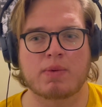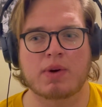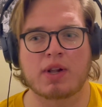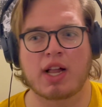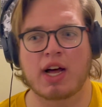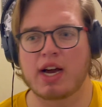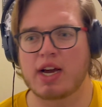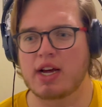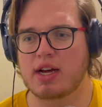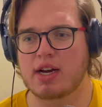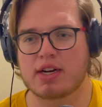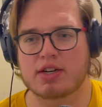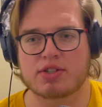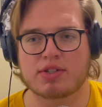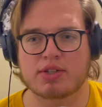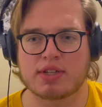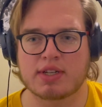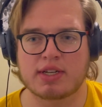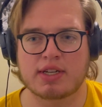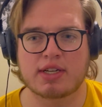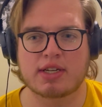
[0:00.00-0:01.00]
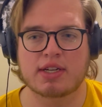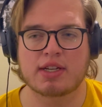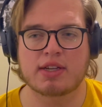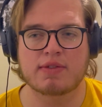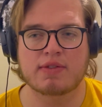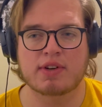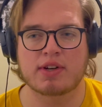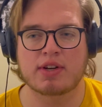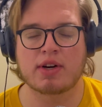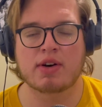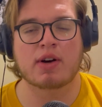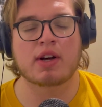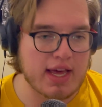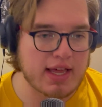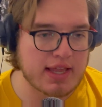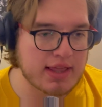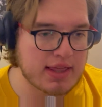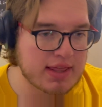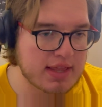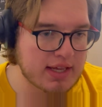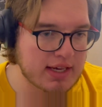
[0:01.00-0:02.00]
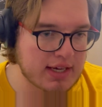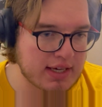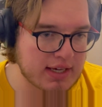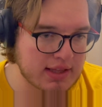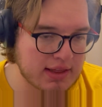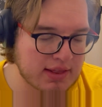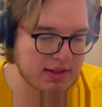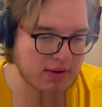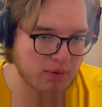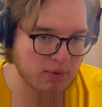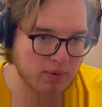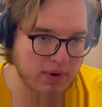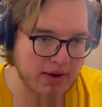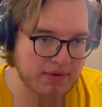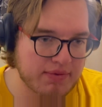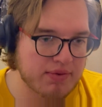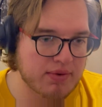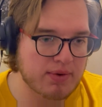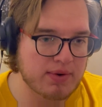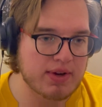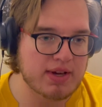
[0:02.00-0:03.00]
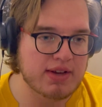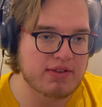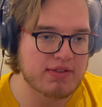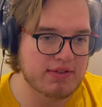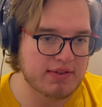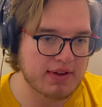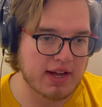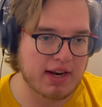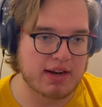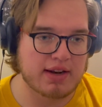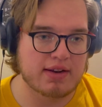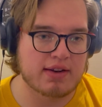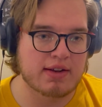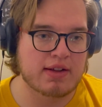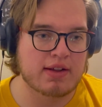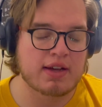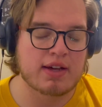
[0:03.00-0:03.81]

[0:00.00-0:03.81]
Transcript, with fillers: "Well, I actually didn't even know." The referee said it